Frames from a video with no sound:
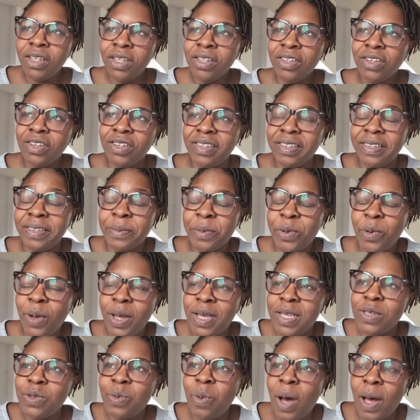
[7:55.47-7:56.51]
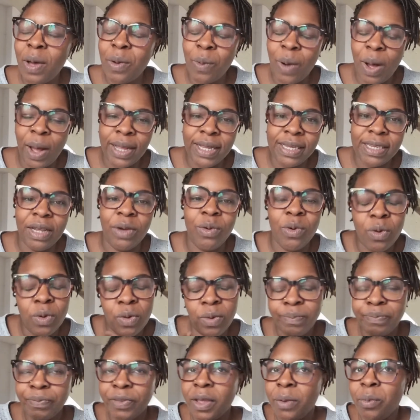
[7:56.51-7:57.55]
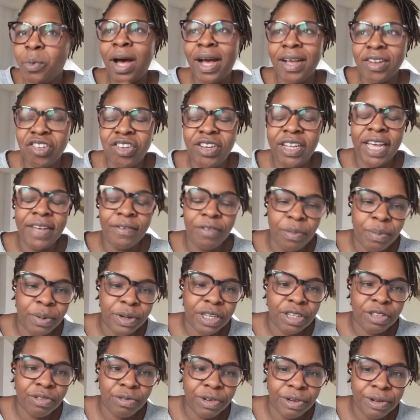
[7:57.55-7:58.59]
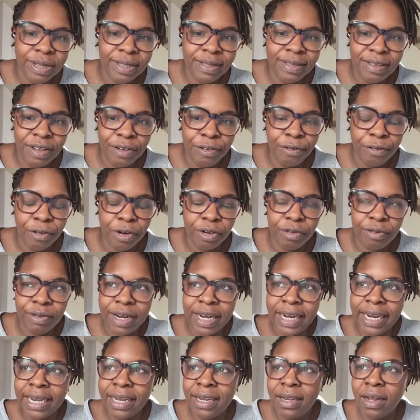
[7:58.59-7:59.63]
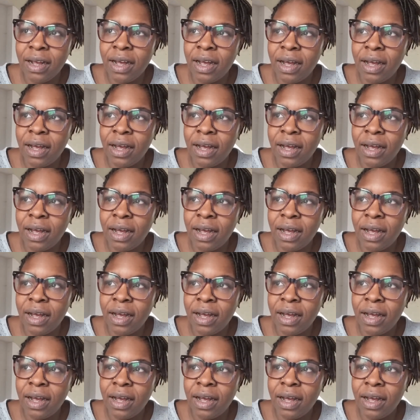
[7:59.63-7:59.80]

It's because it's quite winding, or well, actually everybody's route is different really,